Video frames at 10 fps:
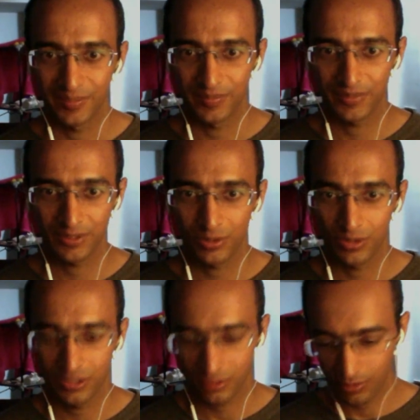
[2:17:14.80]
So
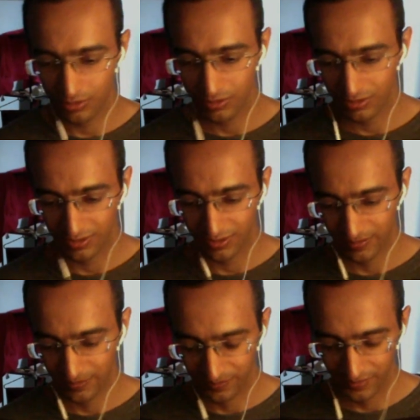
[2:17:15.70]
it's about
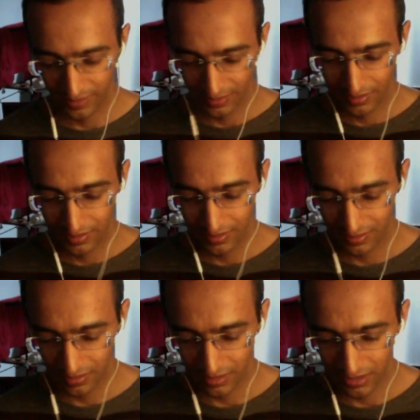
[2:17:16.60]

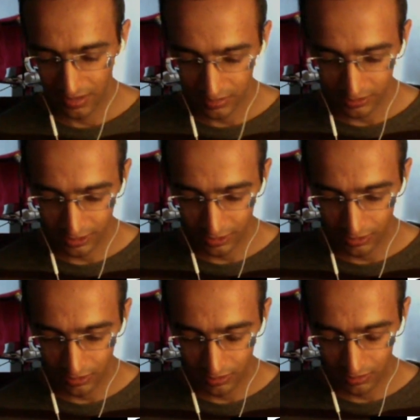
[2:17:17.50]

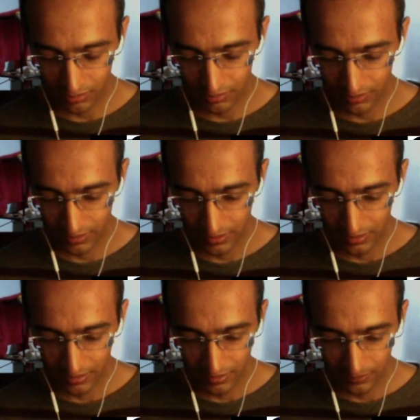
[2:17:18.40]
enhancing
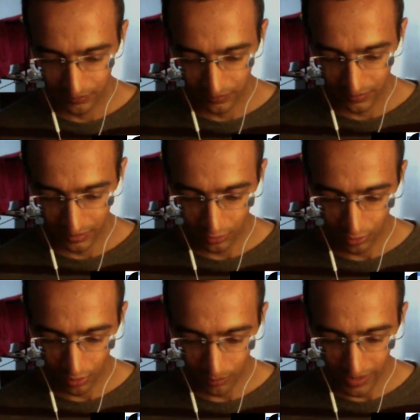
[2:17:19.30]

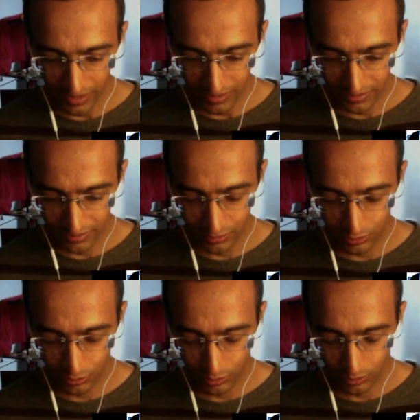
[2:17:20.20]
your mind
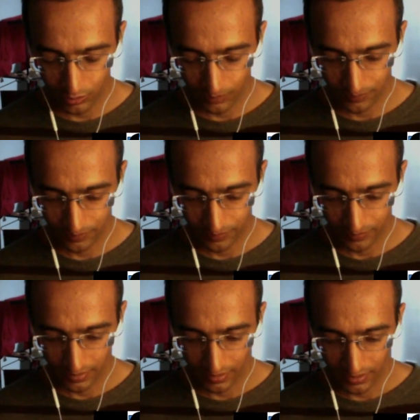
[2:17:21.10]
to
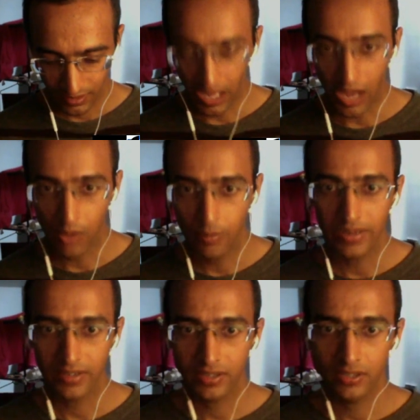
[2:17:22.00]
have
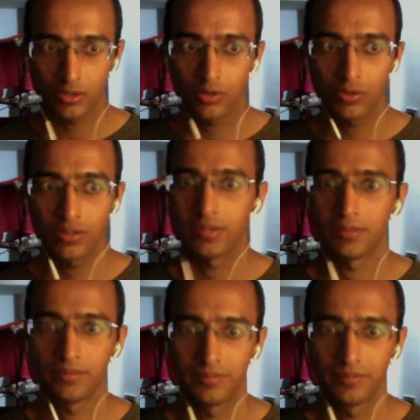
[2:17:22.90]
better control over them,